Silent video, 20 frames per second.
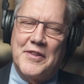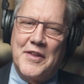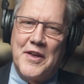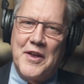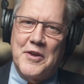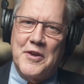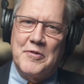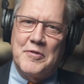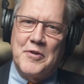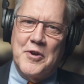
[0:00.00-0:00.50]

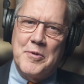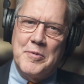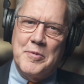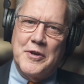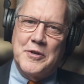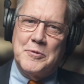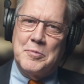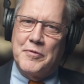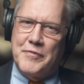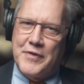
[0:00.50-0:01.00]
Thank you very
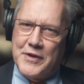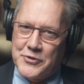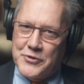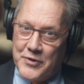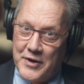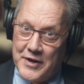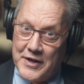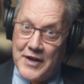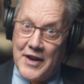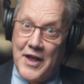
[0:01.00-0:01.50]
much,
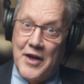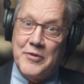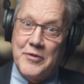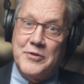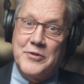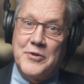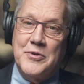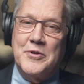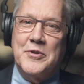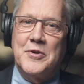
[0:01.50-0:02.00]
Professor Eddie Glaude
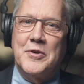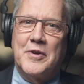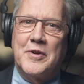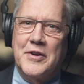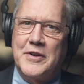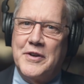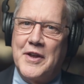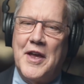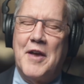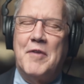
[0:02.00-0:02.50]
Jr.
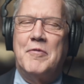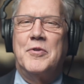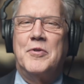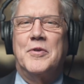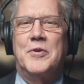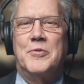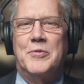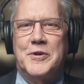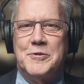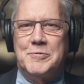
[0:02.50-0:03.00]
Good to have you
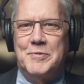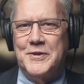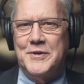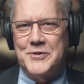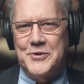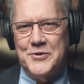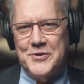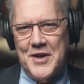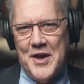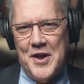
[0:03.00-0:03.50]
on
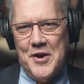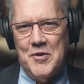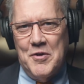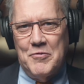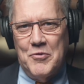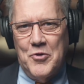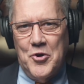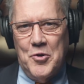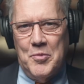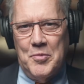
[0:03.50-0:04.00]
Westminster Town Hall
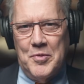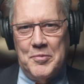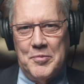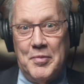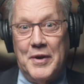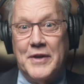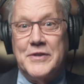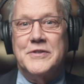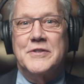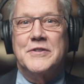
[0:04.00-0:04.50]
Forum, and
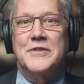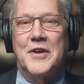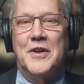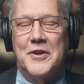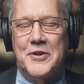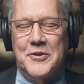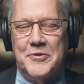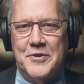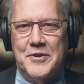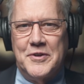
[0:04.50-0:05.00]
blessings
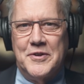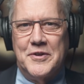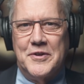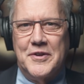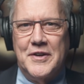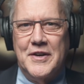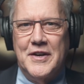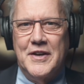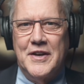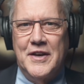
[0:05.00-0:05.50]
on you in your
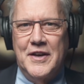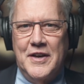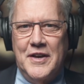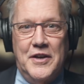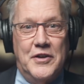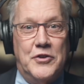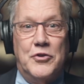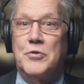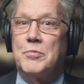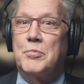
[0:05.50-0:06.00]

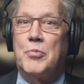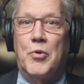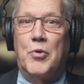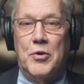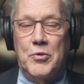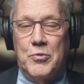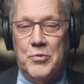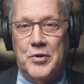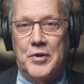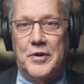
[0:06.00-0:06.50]

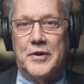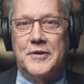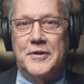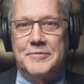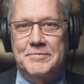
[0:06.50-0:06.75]
important work.